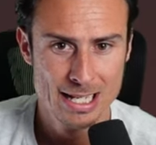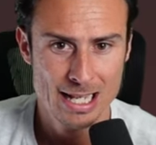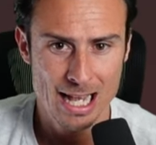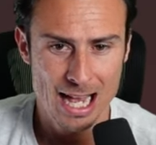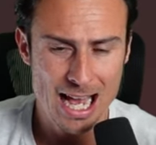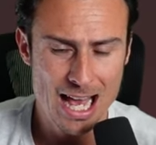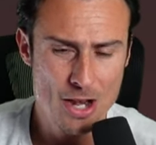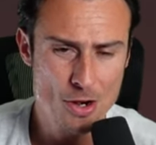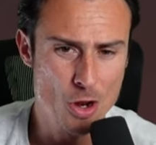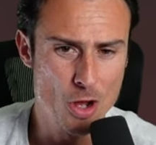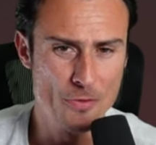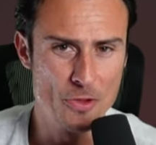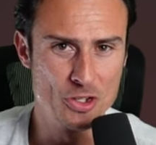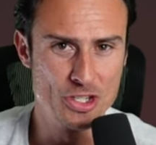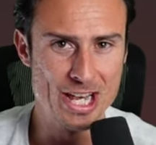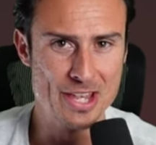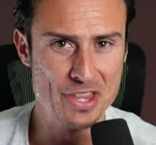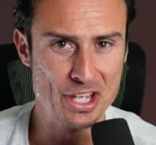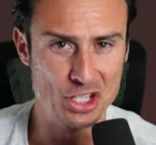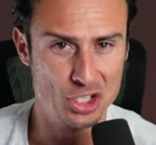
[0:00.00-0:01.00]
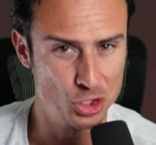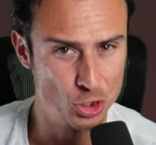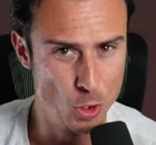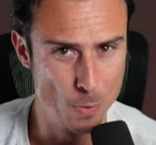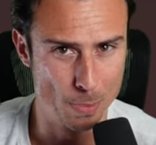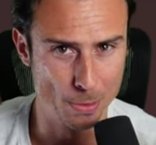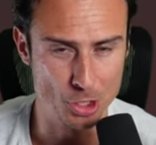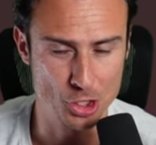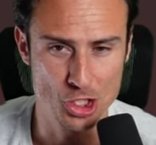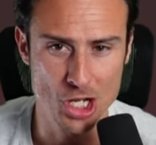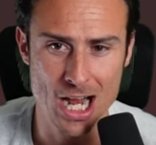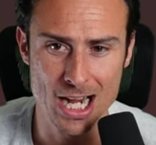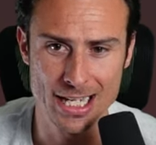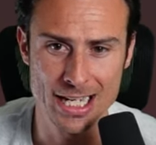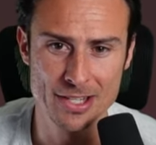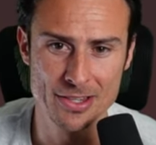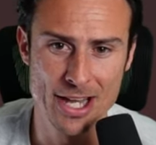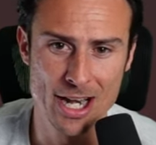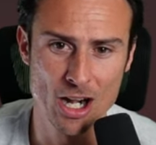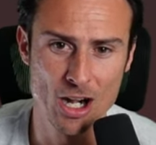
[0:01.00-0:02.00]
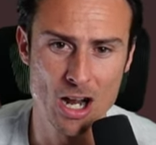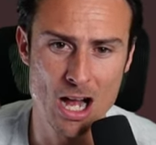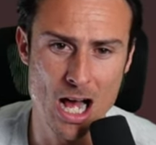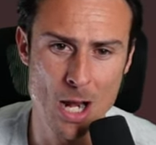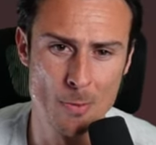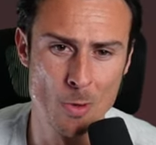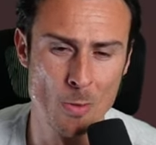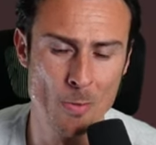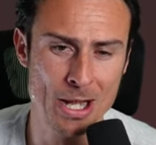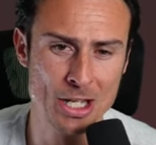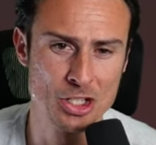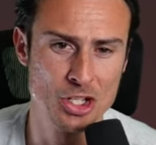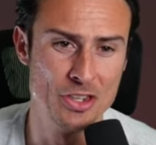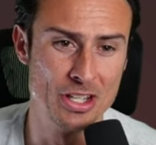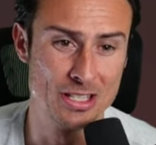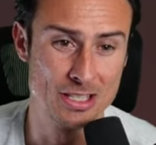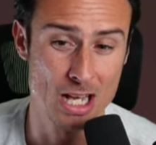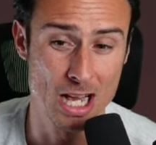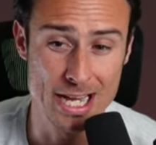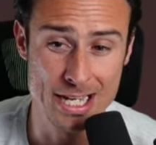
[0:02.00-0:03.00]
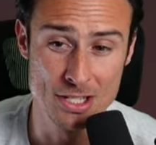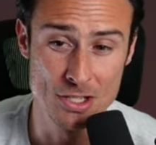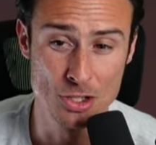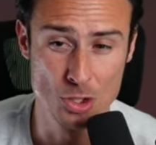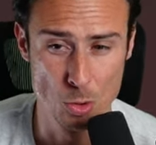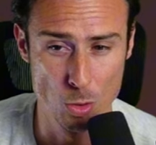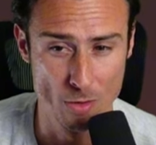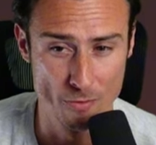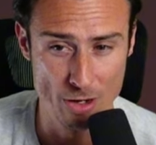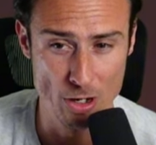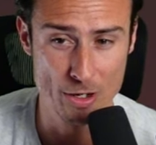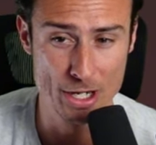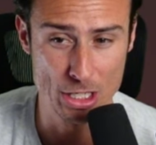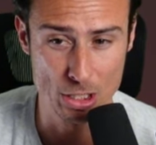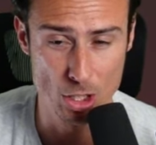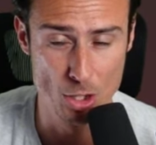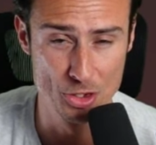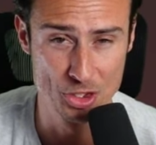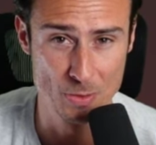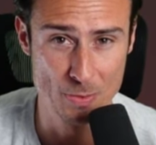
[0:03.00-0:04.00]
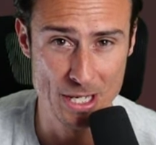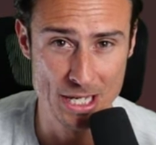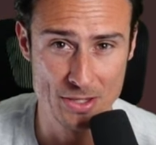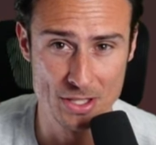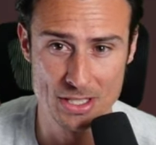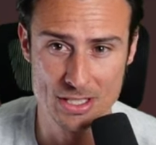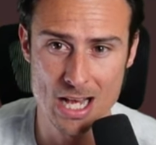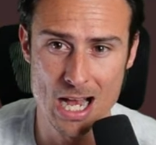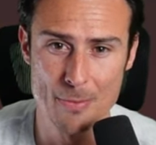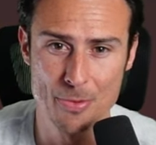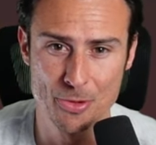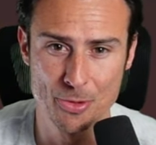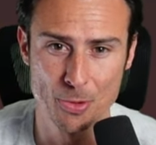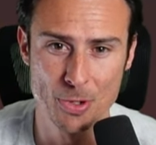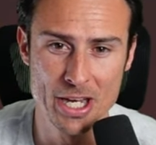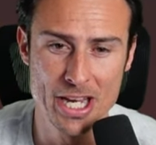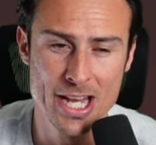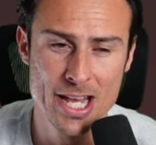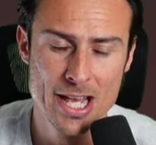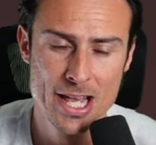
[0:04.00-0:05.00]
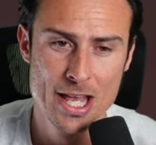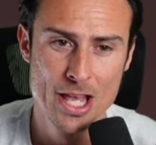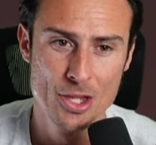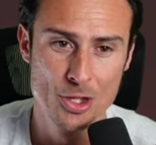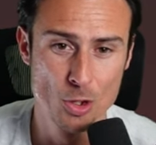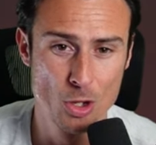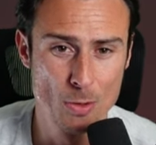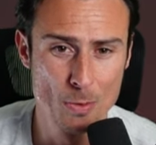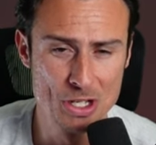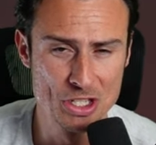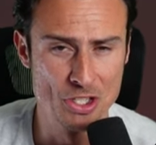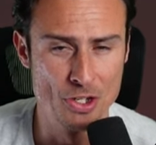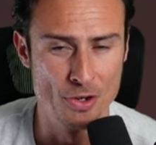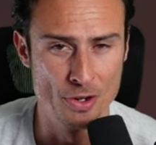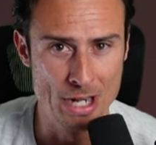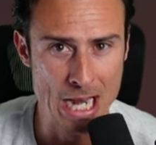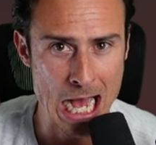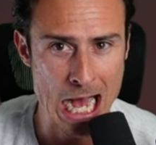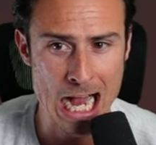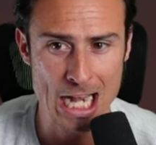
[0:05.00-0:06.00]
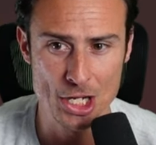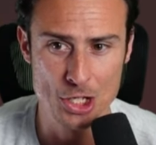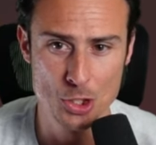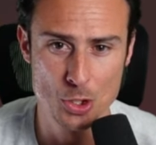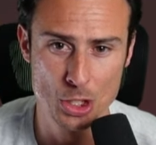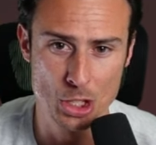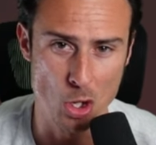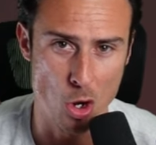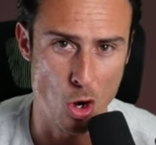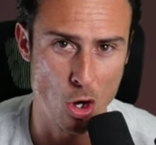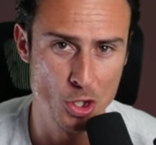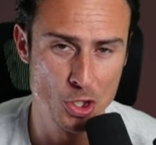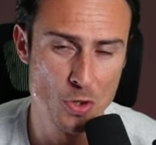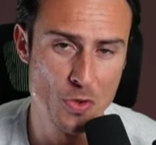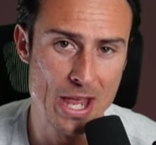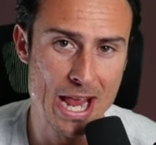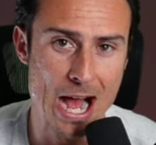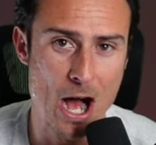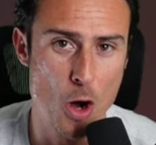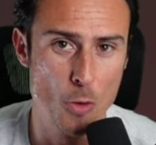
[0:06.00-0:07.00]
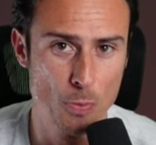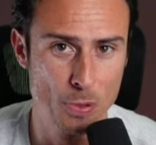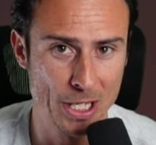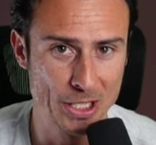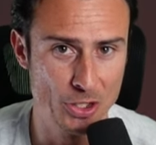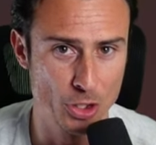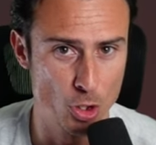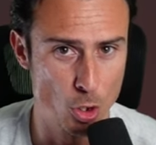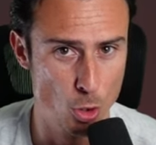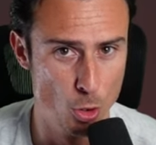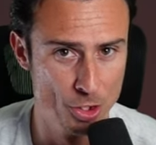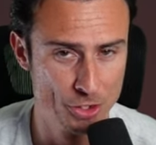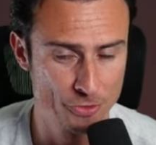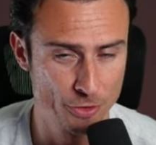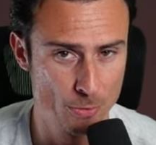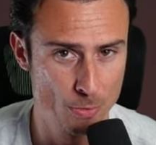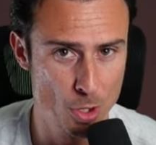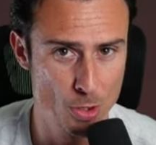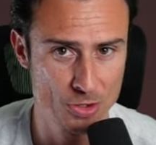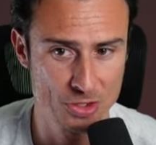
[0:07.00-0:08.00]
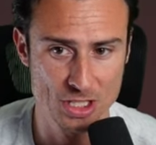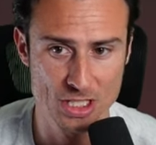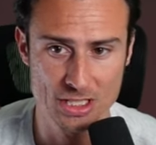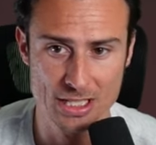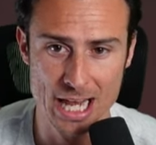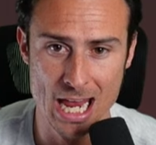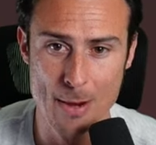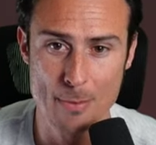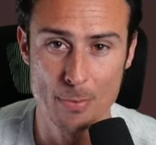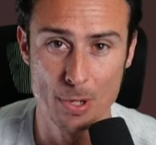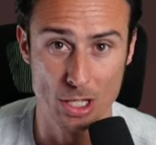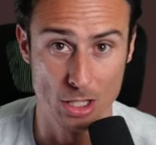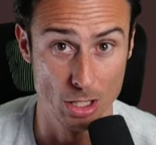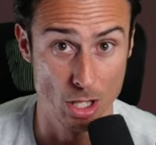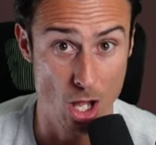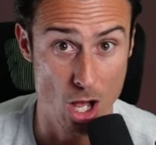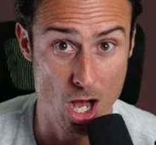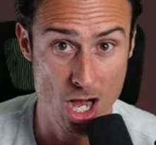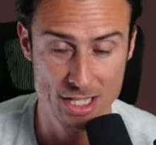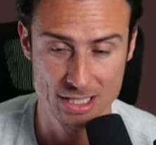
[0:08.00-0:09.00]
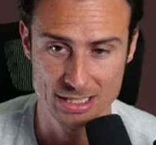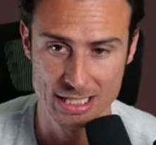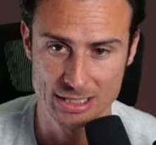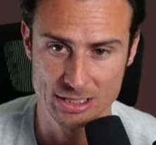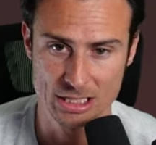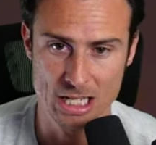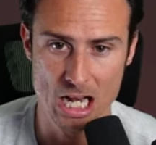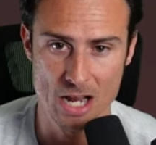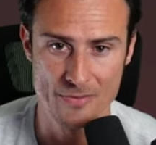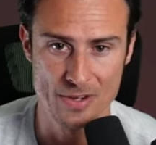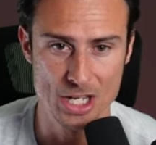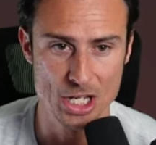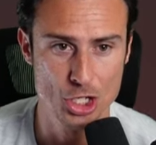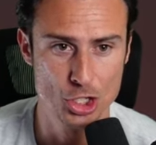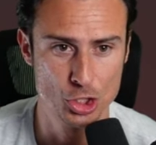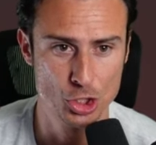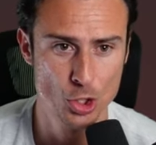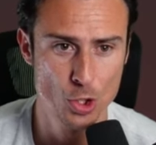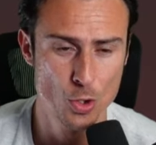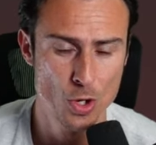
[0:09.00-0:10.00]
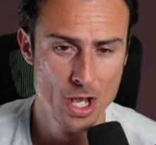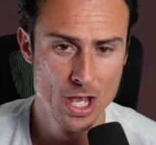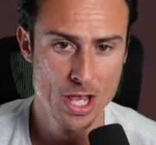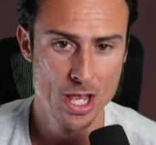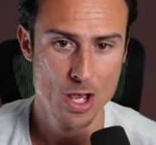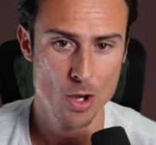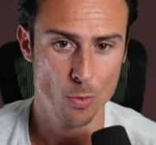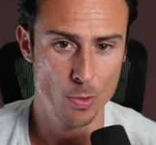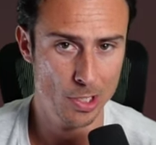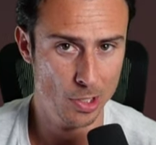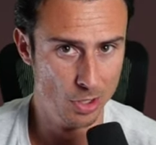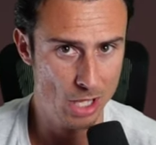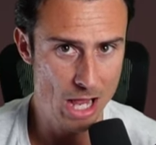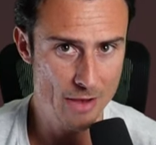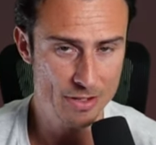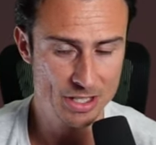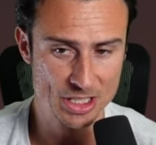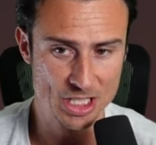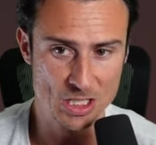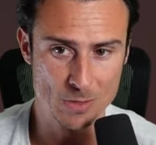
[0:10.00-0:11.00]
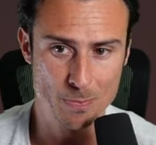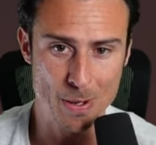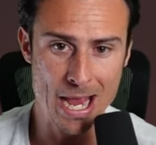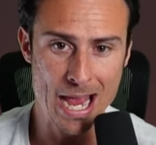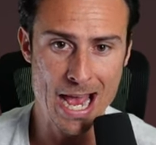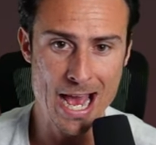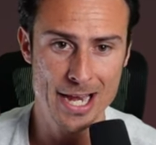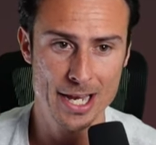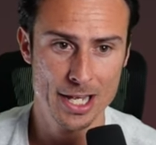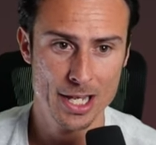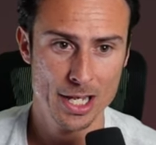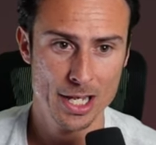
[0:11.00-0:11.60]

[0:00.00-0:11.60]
I don't know if there's anything super shocking there. Honorable mention the Titans, who are very close to being in the top three. The only reason they're not is you could argue they outplayed the Colts for most of this game, but lost. That's kind of an issue. Will Levis is bad.